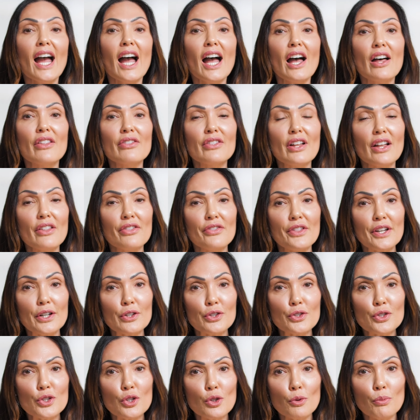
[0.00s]
and that
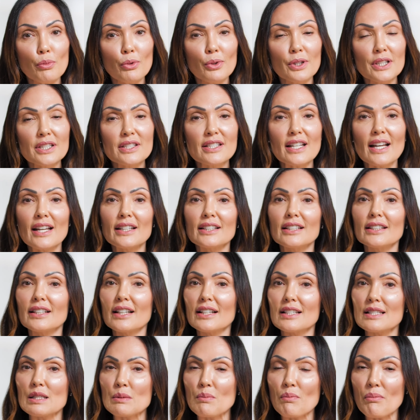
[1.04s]
their superintendent
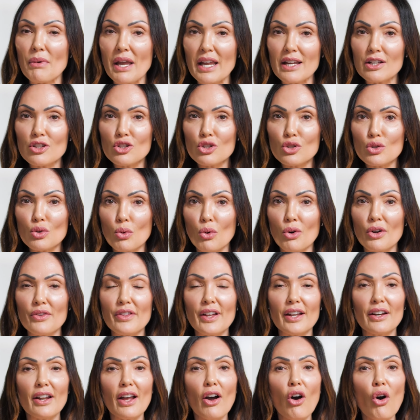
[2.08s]
has made sure
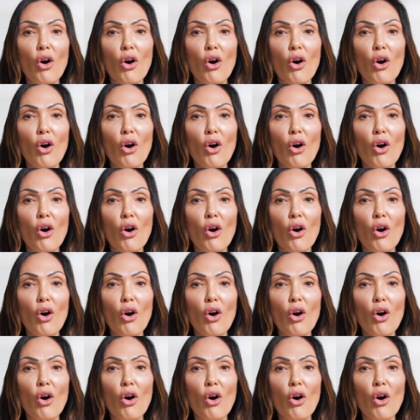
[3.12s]
that